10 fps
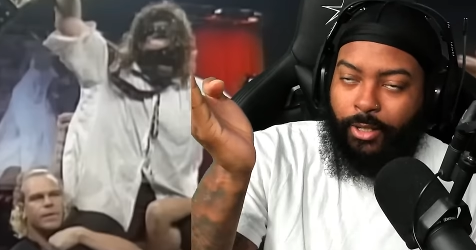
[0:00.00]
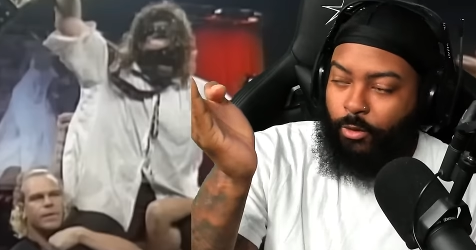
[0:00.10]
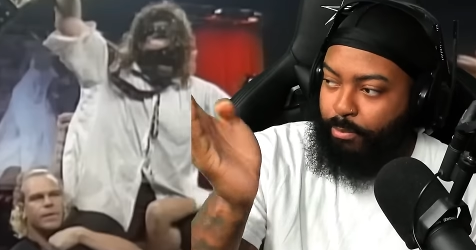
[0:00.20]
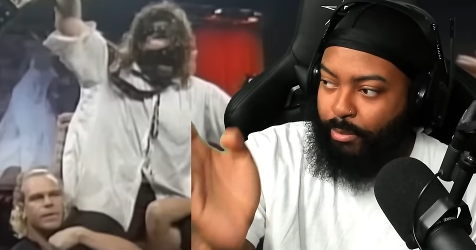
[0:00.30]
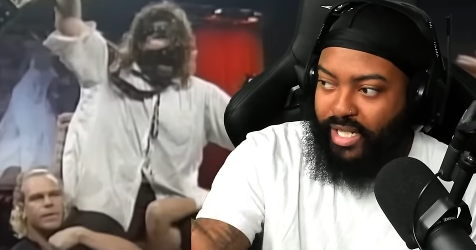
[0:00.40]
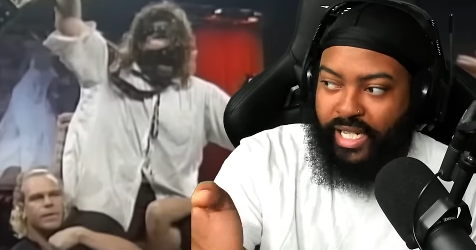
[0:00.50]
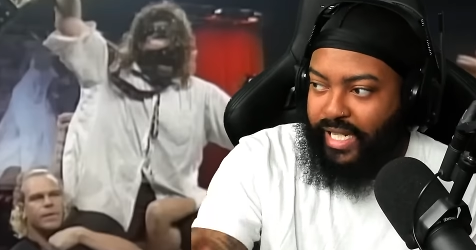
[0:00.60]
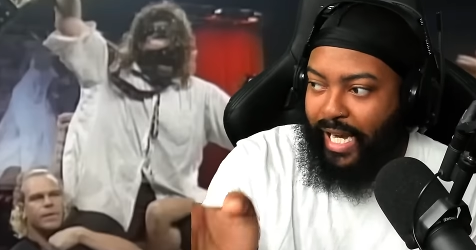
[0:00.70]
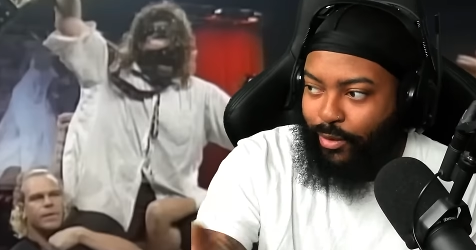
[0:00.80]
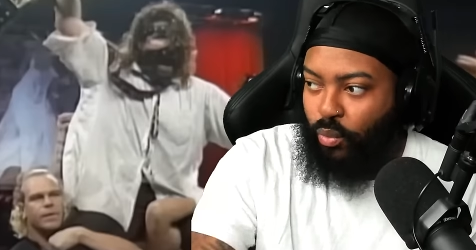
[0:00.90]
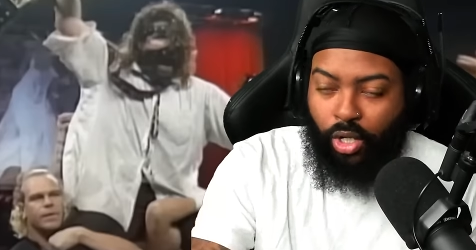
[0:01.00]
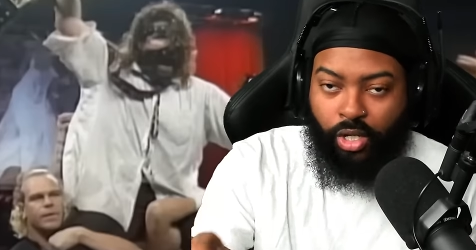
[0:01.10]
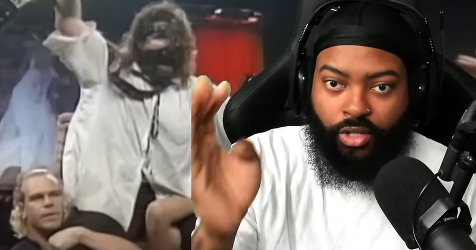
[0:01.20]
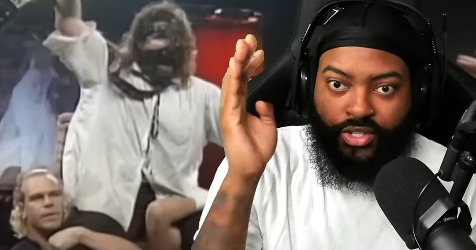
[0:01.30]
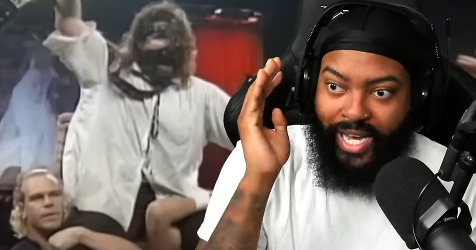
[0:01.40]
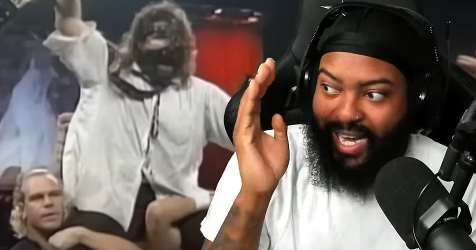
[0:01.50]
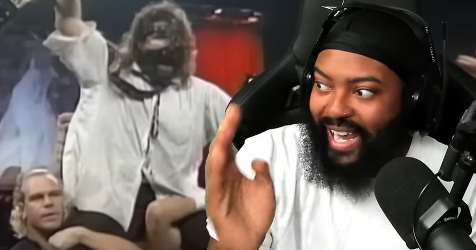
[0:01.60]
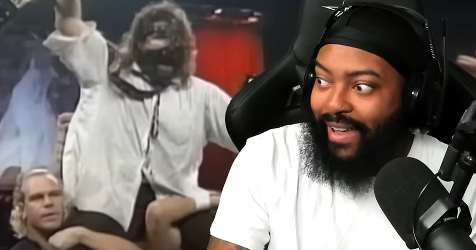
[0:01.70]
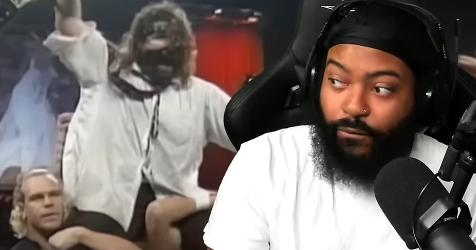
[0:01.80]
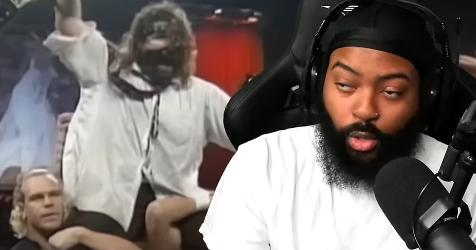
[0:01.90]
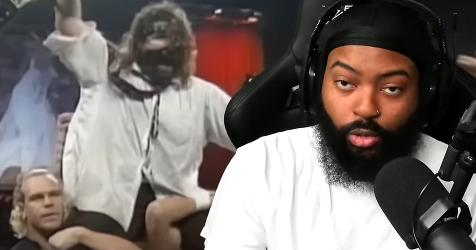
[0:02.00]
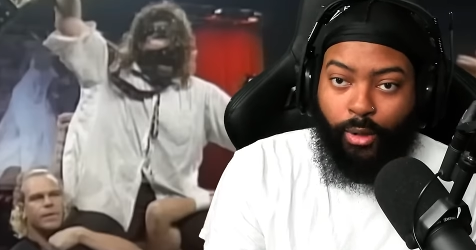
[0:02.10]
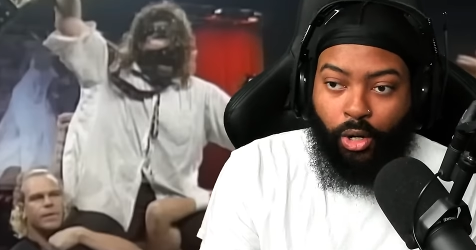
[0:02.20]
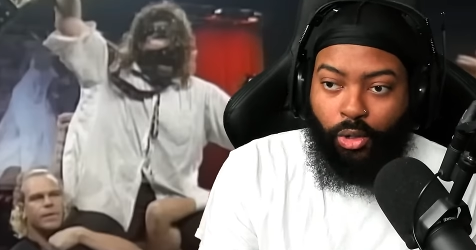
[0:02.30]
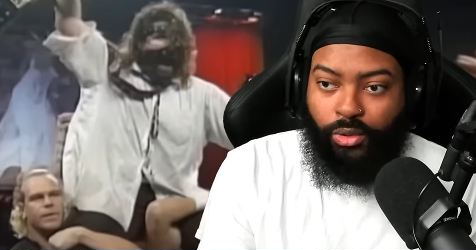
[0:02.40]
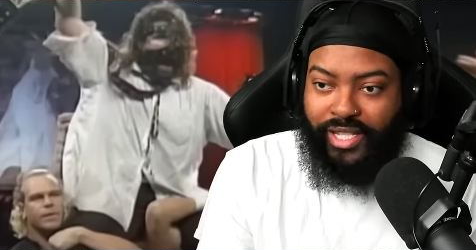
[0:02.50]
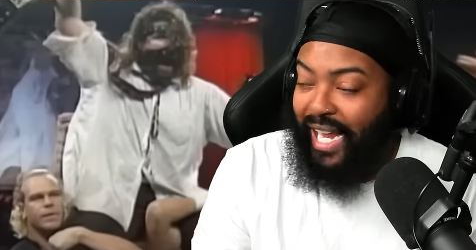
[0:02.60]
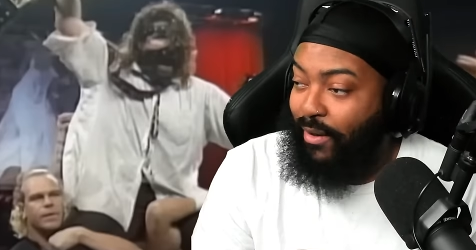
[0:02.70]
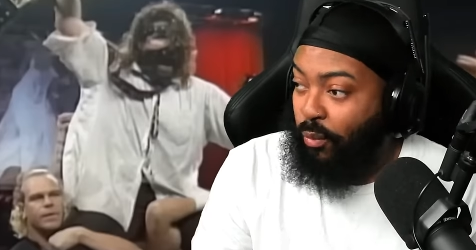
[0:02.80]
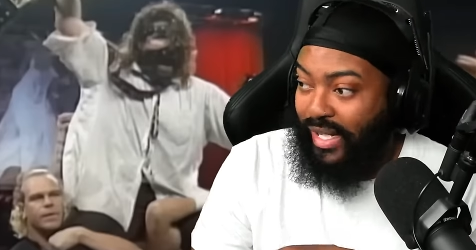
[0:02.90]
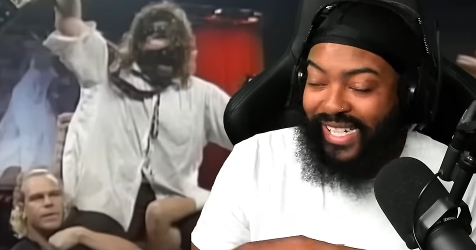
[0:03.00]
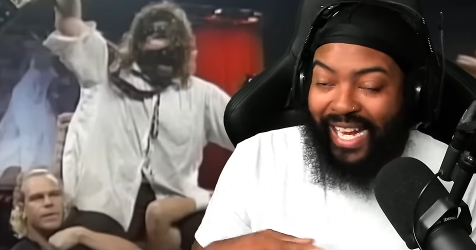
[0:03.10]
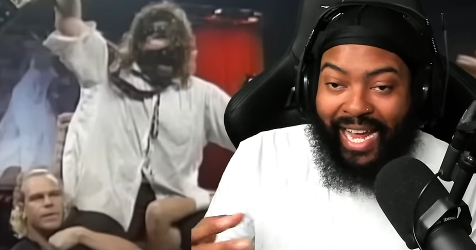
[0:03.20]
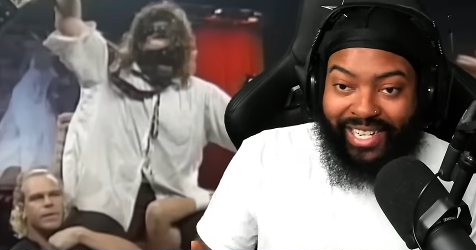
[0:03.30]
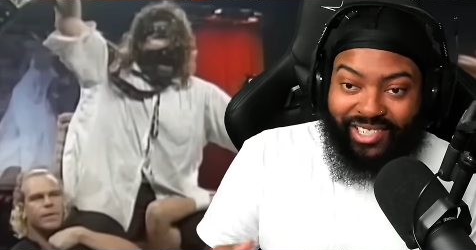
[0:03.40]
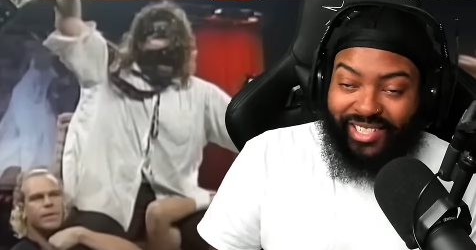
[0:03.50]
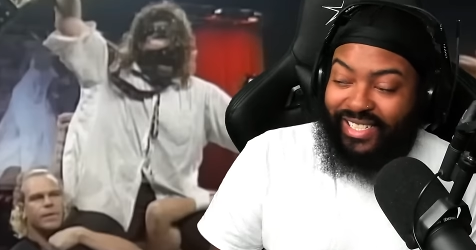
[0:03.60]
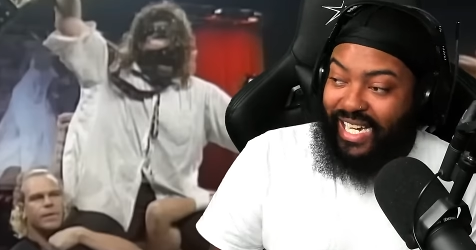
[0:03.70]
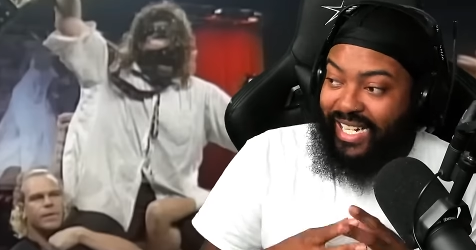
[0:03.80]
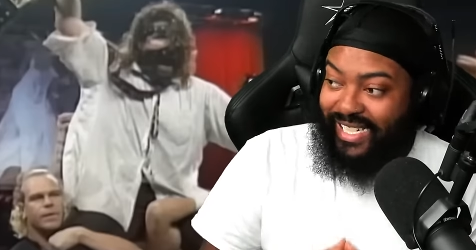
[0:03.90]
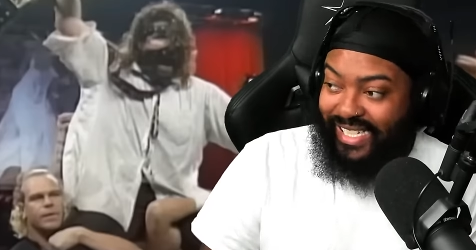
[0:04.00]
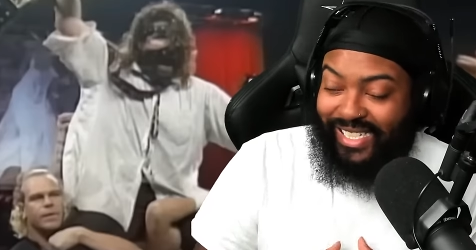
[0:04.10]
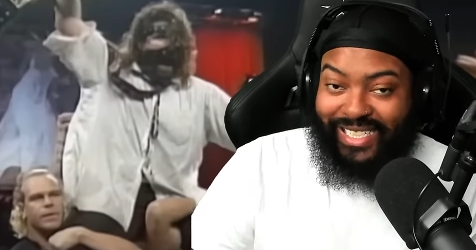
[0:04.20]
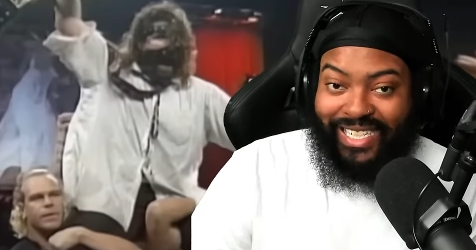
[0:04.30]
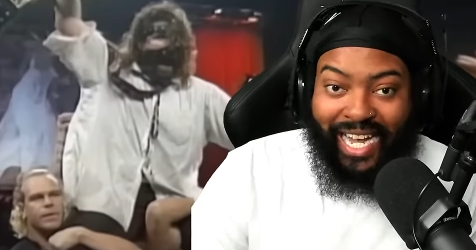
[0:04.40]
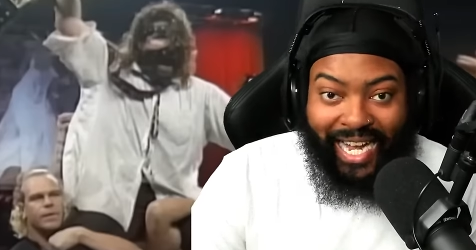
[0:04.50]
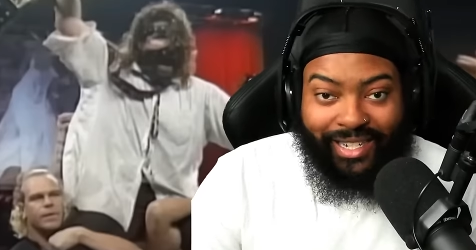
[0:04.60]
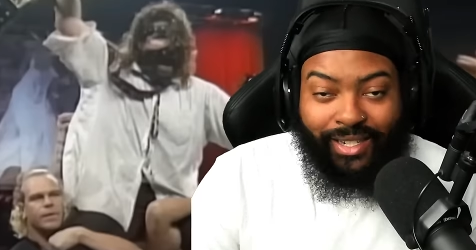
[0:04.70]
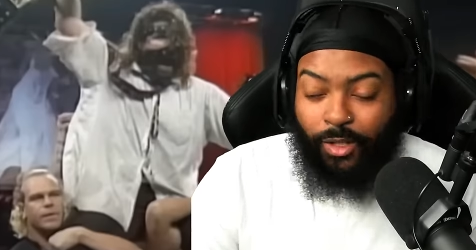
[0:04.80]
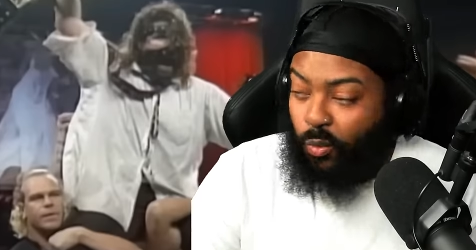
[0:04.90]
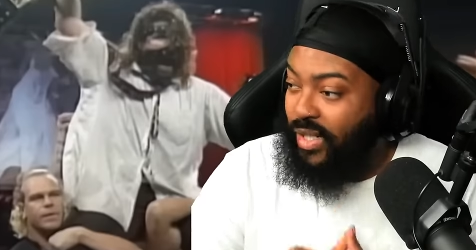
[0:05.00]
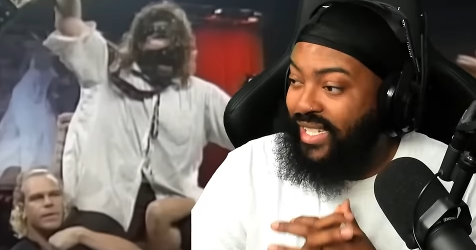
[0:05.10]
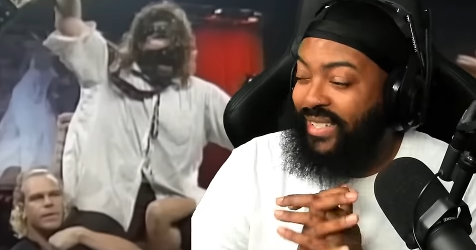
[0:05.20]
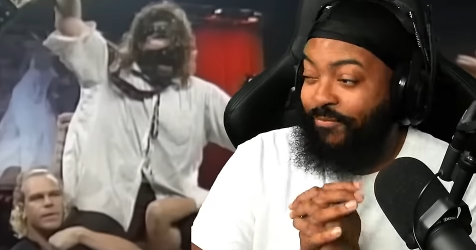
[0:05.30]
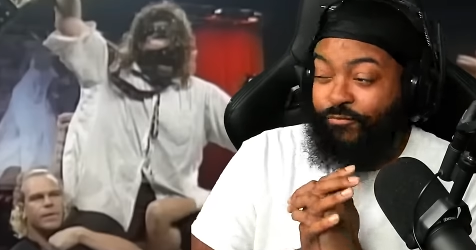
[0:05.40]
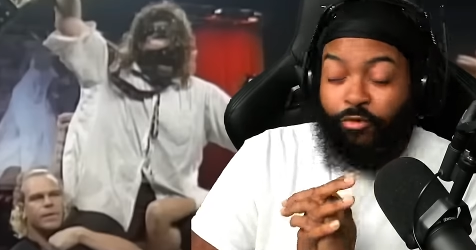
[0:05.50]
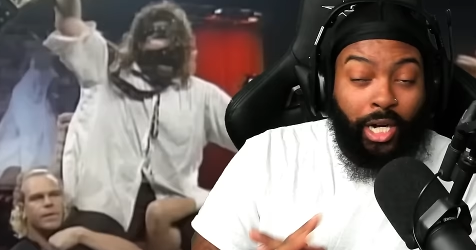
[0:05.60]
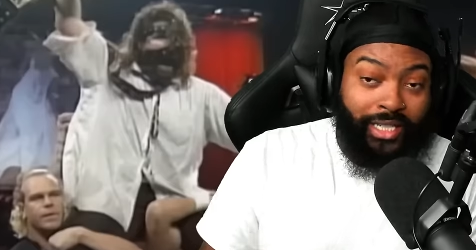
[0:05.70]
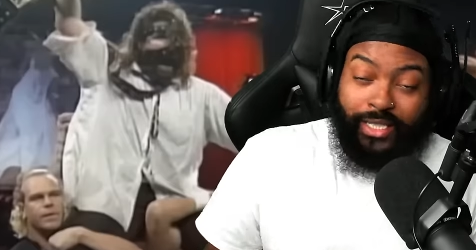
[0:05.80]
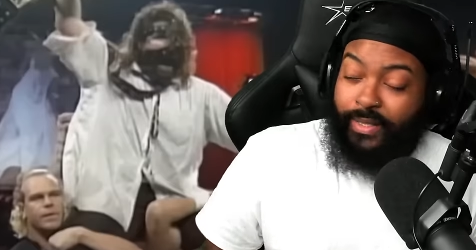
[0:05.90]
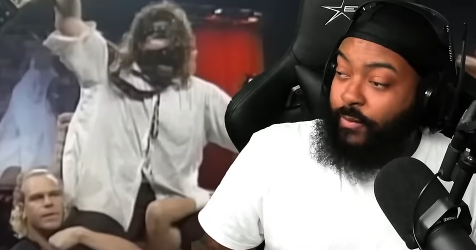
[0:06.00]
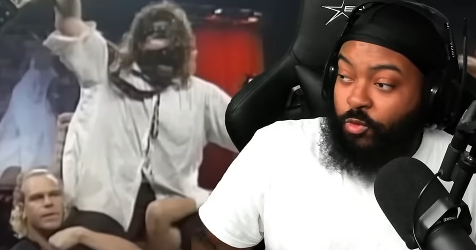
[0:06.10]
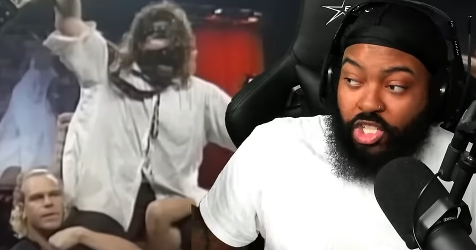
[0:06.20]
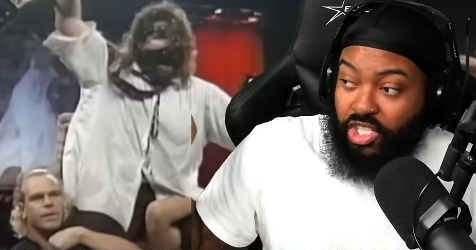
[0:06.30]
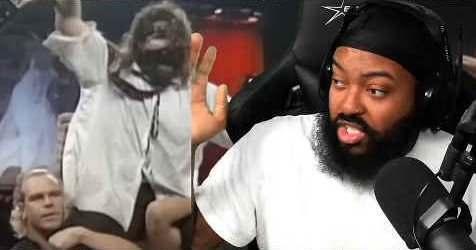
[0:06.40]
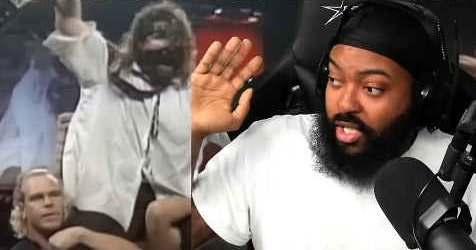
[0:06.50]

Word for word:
Speaker 1: Monday Night Raws ever, bro. That reaction that he got was fuck just